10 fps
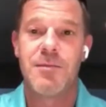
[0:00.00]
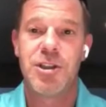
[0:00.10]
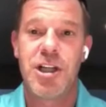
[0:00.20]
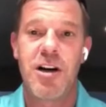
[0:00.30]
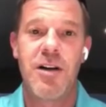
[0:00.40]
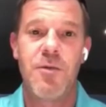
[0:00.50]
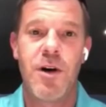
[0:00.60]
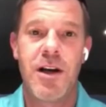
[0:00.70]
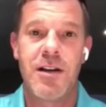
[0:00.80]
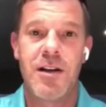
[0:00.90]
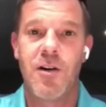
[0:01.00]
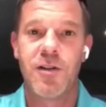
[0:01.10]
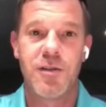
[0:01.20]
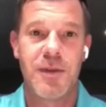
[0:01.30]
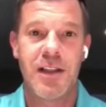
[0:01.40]
sharing what
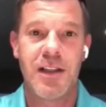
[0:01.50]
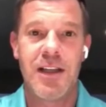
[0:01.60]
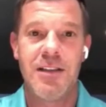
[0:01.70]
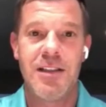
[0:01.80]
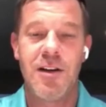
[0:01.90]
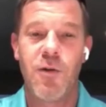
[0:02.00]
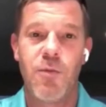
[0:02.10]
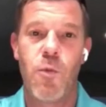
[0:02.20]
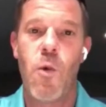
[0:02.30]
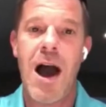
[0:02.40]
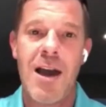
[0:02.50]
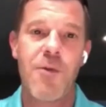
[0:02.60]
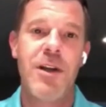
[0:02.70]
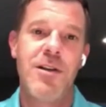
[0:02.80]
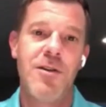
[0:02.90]
ultimately, why
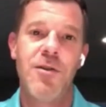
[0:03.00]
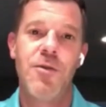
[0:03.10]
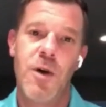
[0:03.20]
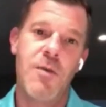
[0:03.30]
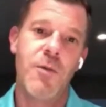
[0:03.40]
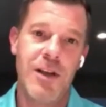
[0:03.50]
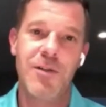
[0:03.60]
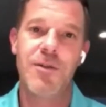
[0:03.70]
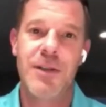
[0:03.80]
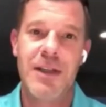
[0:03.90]
we do what we do.